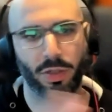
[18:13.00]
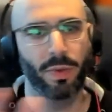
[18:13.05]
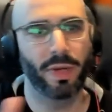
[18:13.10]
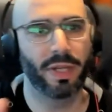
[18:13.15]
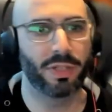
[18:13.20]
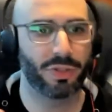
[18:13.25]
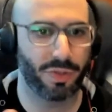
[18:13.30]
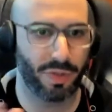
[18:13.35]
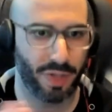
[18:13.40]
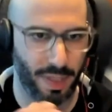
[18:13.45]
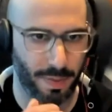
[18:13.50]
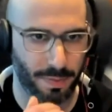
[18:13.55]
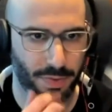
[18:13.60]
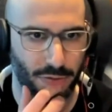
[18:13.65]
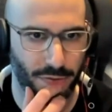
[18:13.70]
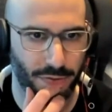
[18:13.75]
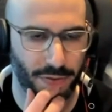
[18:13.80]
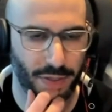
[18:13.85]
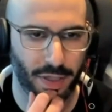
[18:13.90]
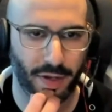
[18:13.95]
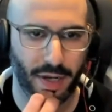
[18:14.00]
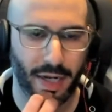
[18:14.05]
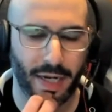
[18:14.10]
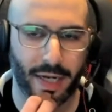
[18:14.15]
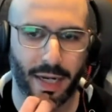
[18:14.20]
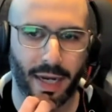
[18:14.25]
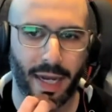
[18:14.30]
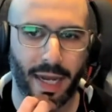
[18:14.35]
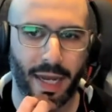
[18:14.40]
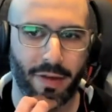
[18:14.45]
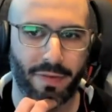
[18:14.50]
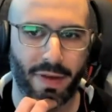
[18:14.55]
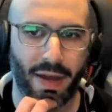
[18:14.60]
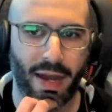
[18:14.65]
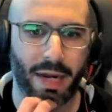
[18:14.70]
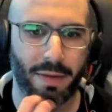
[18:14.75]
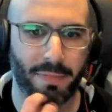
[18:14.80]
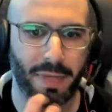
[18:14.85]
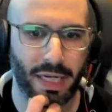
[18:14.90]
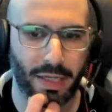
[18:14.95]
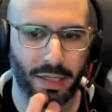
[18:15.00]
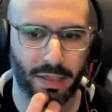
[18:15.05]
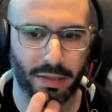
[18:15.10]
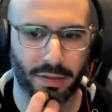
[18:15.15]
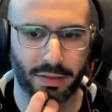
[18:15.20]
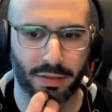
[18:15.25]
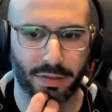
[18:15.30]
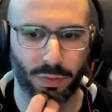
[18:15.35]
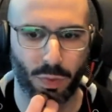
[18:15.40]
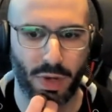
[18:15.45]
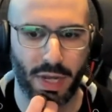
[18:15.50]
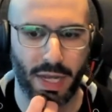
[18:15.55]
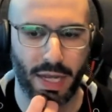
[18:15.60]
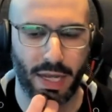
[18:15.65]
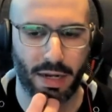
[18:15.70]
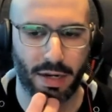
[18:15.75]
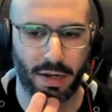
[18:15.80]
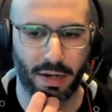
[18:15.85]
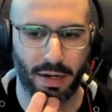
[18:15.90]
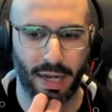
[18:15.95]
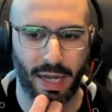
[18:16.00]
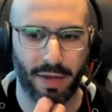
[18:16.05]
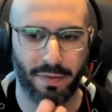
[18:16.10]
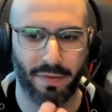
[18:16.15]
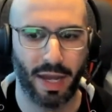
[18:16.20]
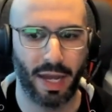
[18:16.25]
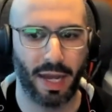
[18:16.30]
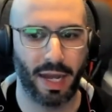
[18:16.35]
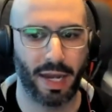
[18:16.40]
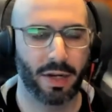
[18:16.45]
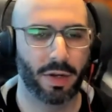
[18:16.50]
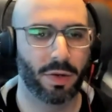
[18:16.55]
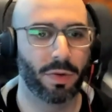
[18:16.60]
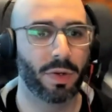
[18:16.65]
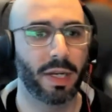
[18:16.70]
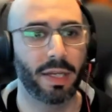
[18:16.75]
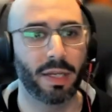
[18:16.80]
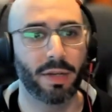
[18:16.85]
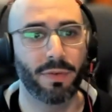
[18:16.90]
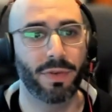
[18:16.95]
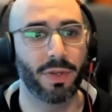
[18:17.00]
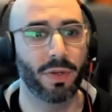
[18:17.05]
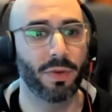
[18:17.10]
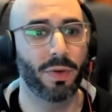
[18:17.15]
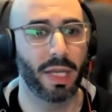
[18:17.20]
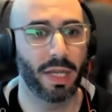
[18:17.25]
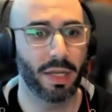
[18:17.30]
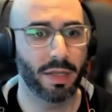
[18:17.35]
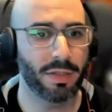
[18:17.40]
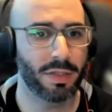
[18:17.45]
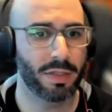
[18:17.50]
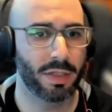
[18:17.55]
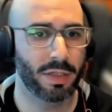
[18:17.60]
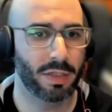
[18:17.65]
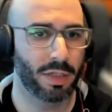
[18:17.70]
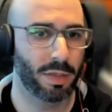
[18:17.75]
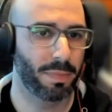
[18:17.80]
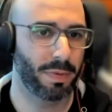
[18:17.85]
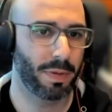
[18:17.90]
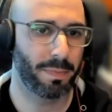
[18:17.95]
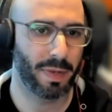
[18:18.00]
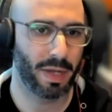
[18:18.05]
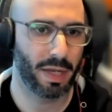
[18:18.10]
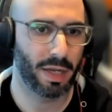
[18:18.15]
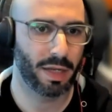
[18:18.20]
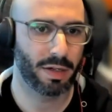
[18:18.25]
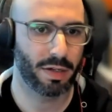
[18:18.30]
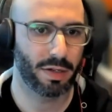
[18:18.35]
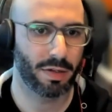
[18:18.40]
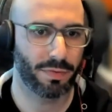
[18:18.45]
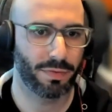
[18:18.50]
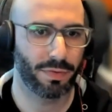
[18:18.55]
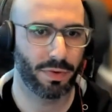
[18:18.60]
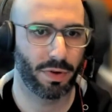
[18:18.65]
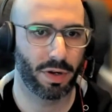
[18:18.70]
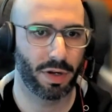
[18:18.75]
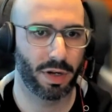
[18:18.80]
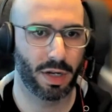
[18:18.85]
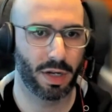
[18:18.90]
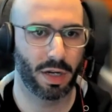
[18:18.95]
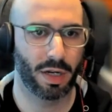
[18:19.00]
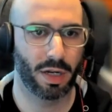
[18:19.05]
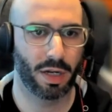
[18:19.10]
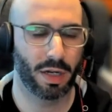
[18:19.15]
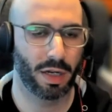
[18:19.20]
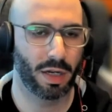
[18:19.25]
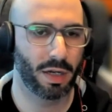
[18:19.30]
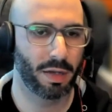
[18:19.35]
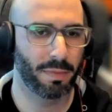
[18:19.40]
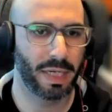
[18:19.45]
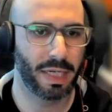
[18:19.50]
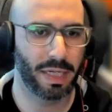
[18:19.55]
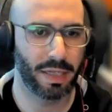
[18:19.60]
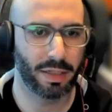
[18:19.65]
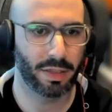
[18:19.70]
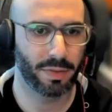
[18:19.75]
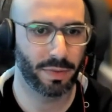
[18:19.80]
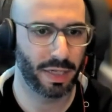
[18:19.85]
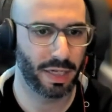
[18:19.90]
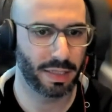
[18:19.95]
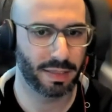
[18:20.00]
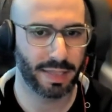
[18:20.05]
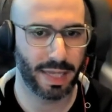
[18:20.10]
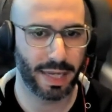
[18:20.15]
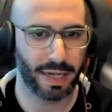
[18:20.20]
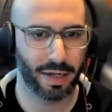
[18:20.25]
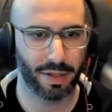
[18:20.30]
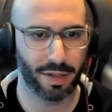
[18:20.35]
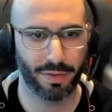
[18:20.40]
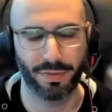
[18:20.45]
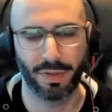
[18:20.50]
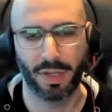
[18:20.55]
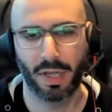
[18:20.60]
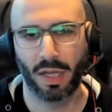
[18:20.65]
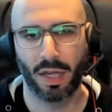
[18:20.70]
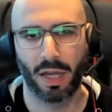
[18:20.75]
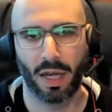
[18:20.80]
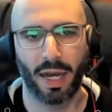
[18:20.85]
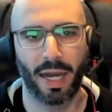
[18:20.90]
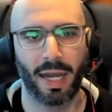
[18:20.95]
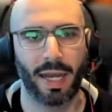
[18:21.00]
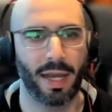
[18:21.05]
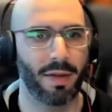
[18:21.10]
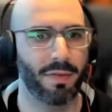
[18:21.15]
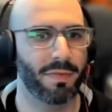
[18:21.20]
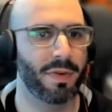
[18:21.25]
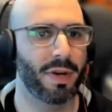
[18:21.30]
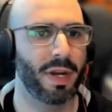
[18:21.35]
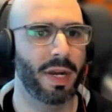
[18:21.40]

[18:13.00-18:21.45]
two extremes of it, right? I have had meetings where I have had only a few days to prepare for a meeting to an executive. I have